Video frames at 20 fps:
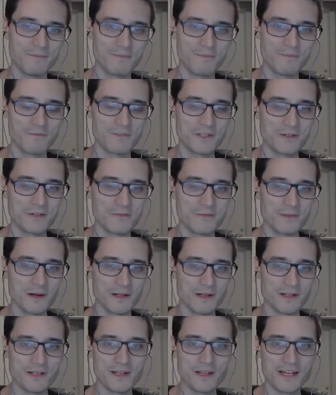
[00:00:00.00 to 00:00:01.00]
too
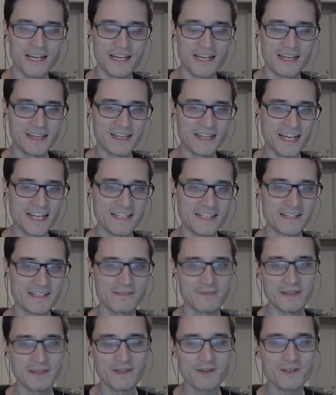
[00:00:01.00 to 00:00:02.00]
much. It has some
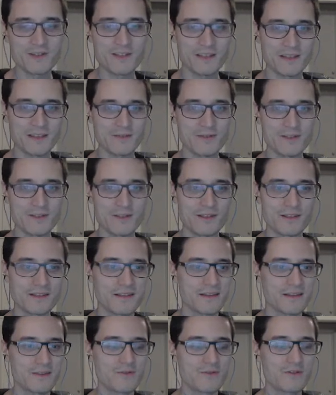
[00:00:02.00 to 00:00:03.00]
interesting uses,
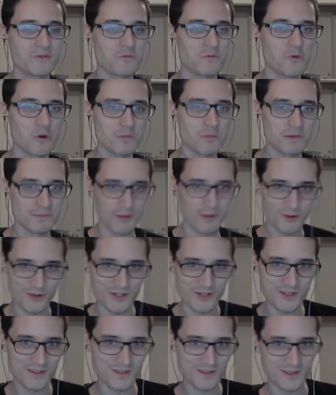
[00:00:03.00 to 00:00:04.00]
like you can warp a
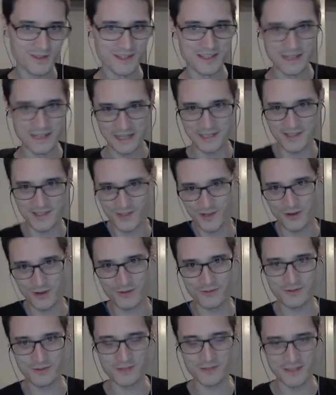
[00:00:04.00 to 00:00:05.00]
potion to the next
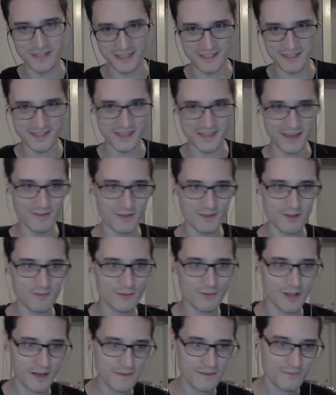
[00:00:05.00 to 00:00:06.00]
zone, to the next game that you
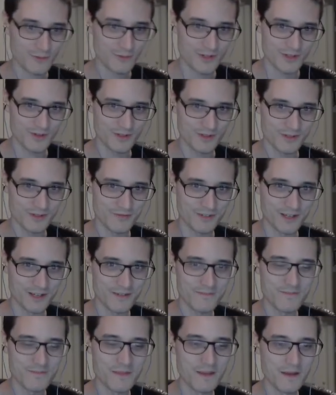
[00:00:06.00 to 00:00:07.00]
play, which is really
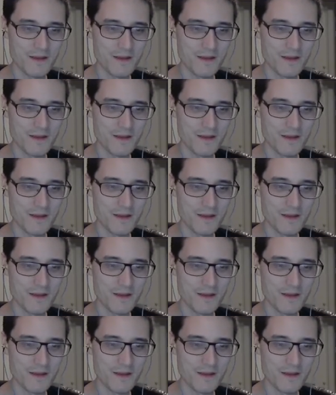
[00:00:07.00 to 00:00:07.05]
fun.